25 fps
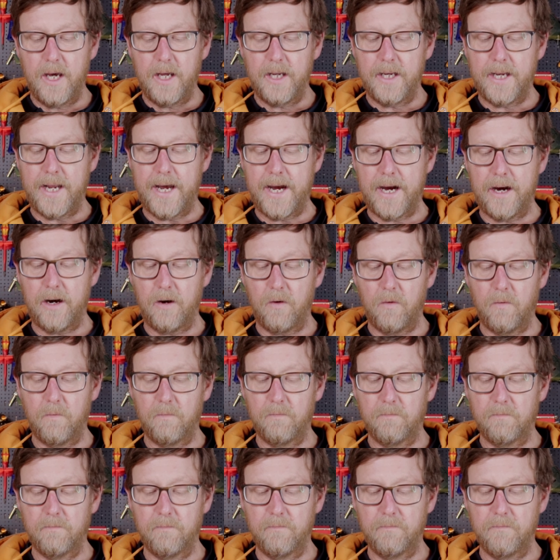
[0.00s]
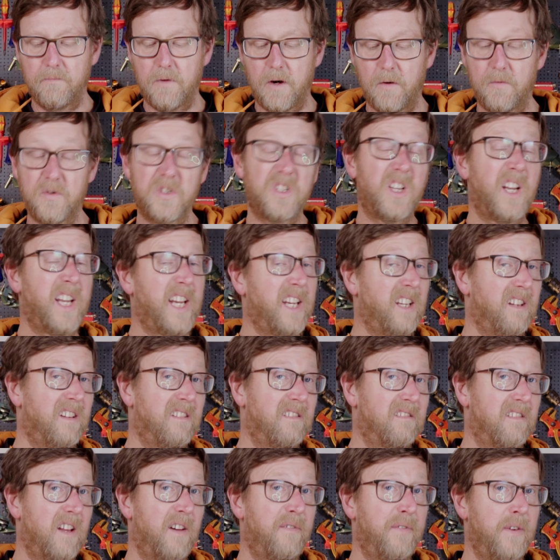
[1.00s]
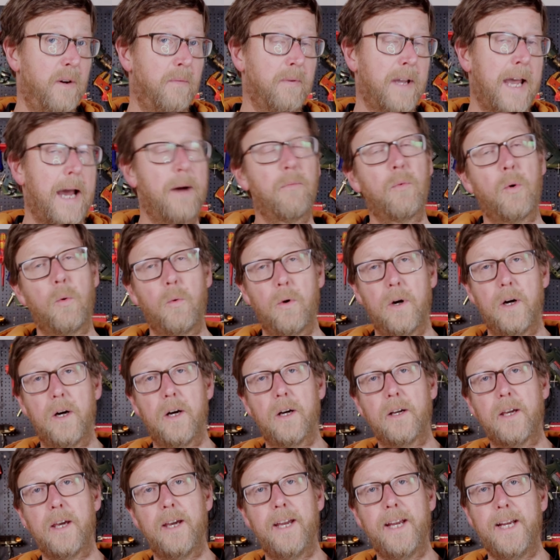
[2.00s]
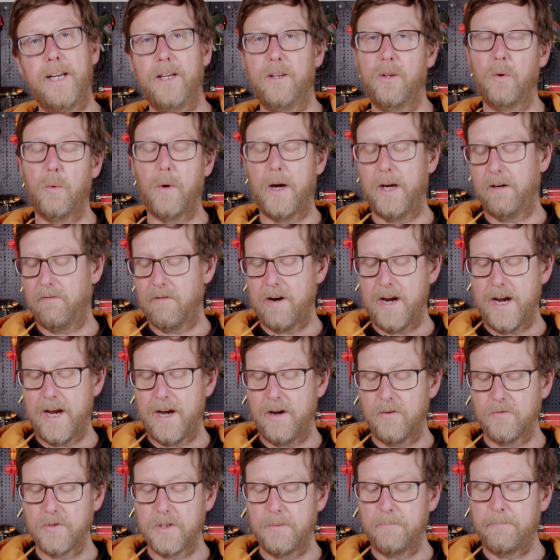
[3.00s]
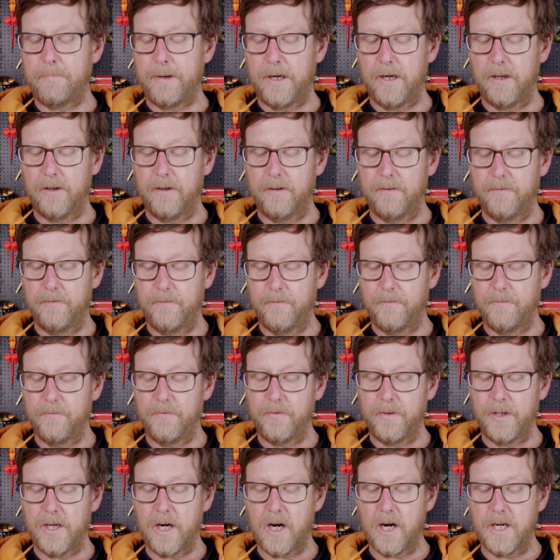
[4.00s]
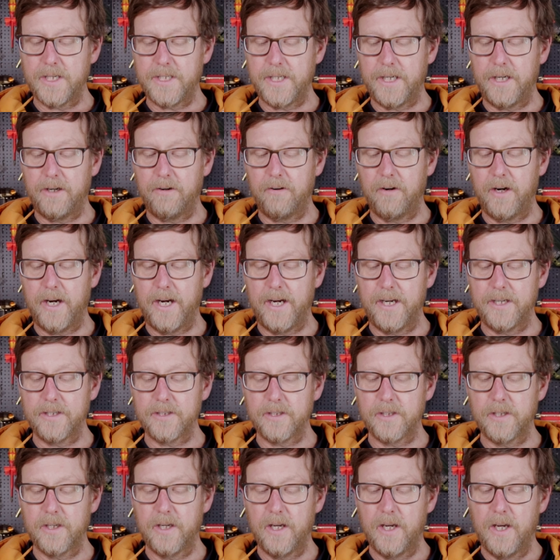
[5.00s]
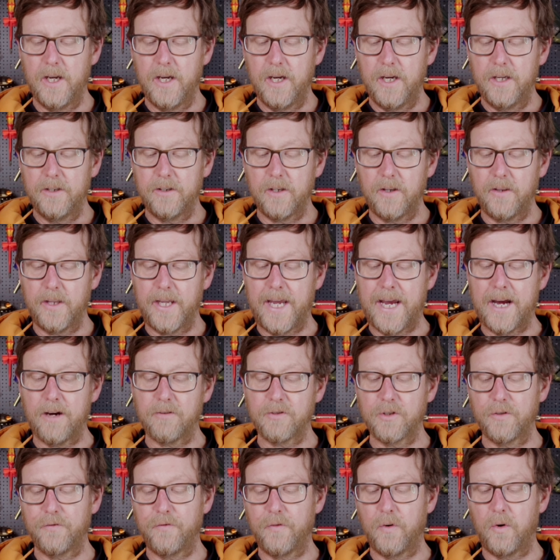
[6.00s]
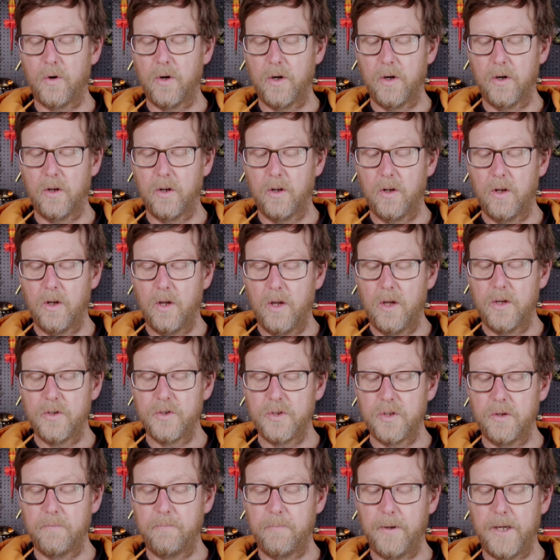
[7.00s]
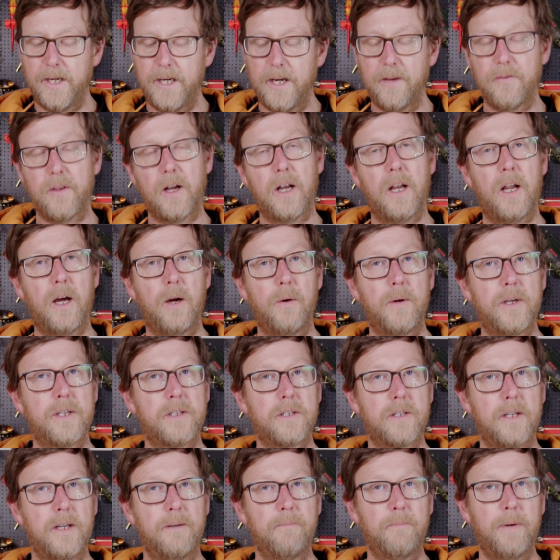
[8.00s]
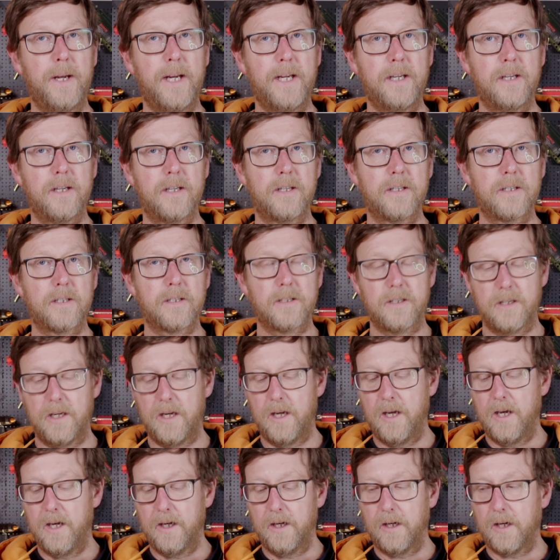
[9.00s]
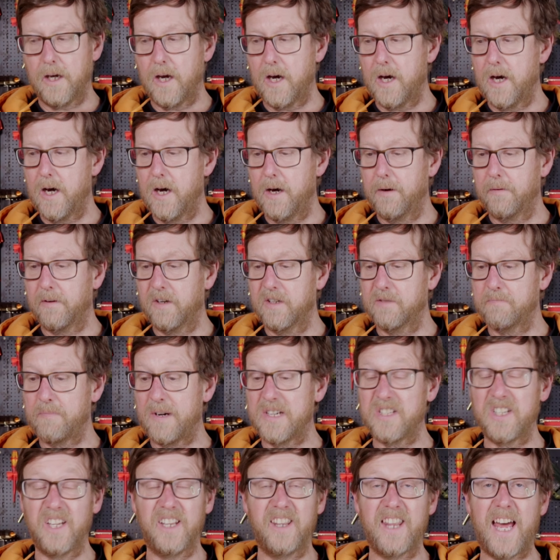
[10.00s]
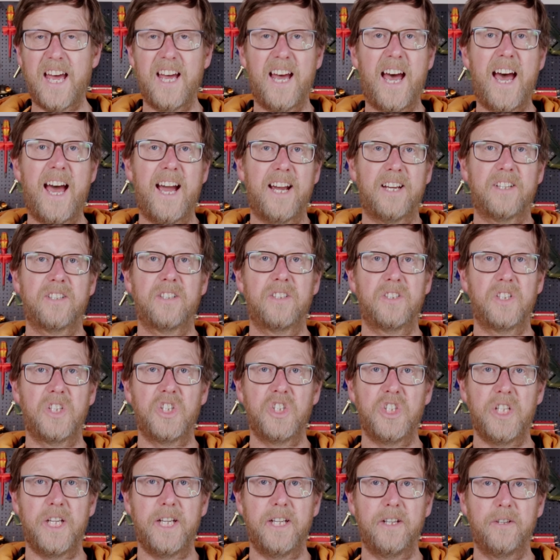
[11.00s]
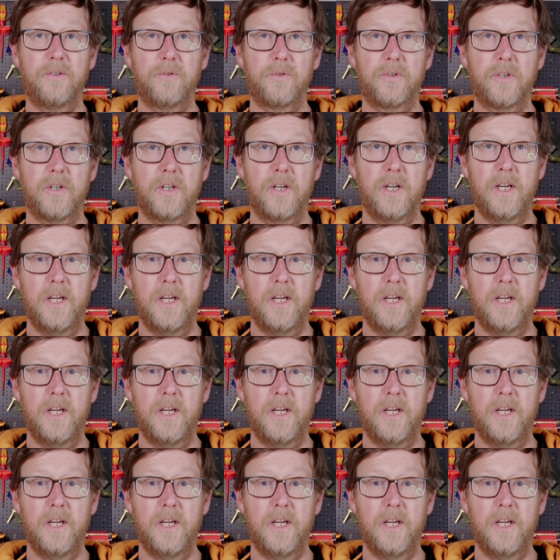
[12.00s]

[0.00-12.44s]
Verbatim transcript: Now, obviously a film cap will work either way round, but the idea is that the outer foil should be at the lowest impedance because uh, basically that acts as a shield.